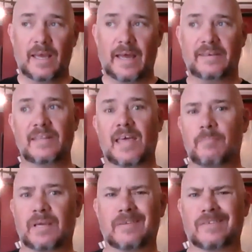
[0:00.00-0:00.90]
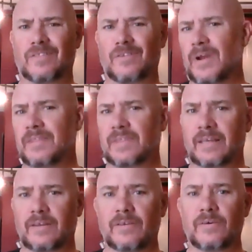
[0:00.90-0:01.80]
I did that because it's the right thing
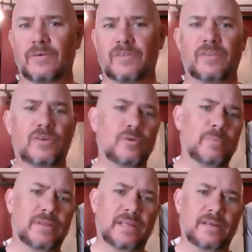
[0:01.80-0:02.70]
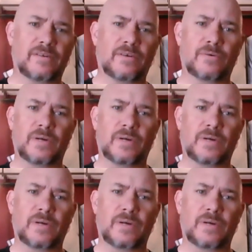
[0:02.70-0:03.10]
to do. It's the human thing to do.